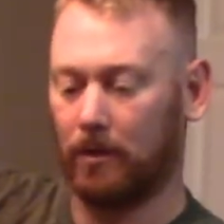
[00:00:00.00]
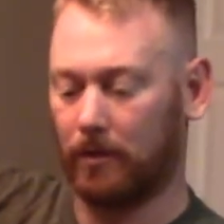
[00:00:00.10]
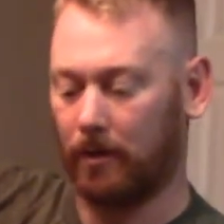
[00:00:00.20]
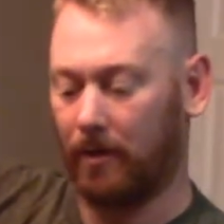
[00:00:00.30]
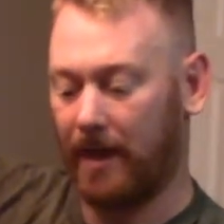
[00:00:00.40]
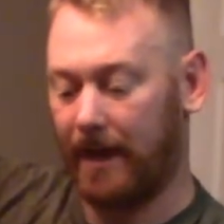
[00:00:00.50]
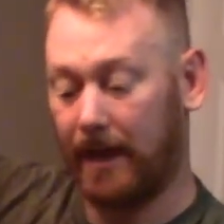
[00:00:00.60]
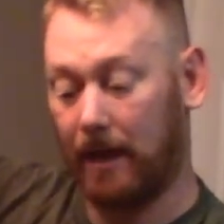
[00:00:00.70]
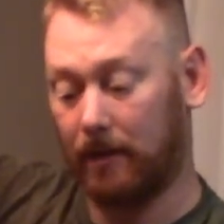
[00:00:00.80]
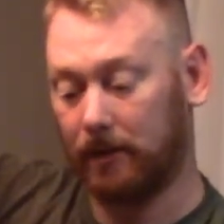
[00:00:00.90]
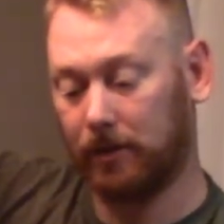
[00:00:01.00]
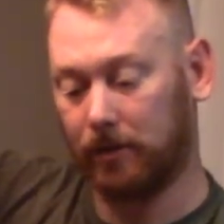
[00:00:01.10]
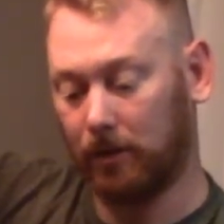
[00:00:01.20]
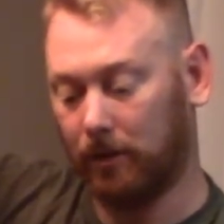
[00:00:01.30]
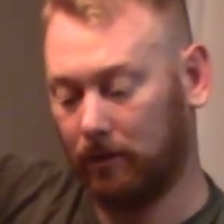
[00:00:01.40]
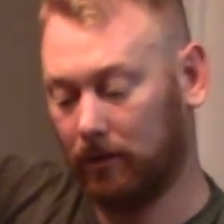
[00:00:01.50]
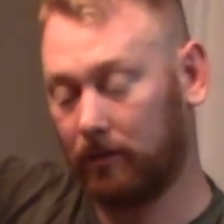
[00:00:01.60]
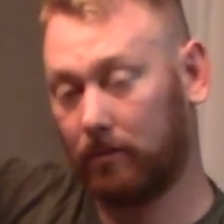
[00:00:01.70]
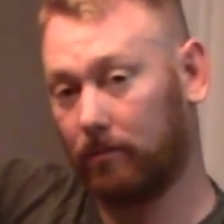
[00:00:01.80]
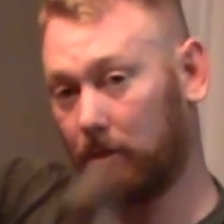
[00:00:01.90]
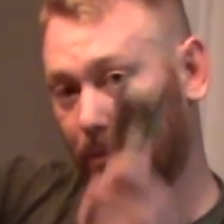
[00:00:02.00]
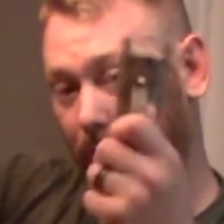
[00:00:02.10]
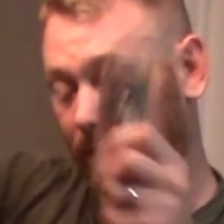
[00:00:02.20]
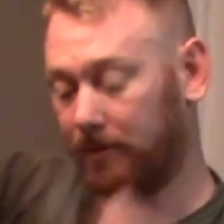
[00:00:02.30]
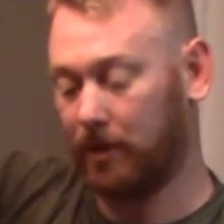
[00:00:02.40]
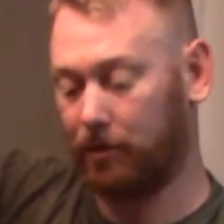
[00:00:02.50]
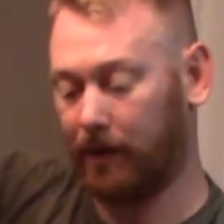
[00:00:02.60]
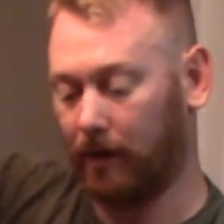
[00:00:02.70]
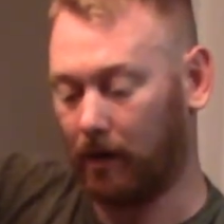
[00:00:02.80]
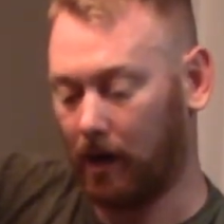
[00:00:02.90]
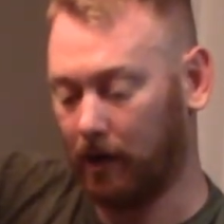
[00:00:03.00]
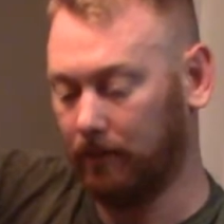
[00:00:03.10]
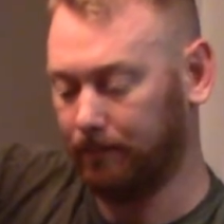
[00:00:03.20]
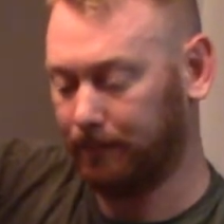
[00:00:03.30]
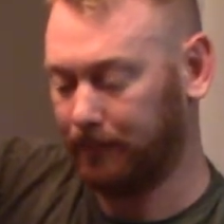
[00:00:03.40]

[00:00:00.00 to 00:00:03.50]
So that Allen screw removes the trigger guard,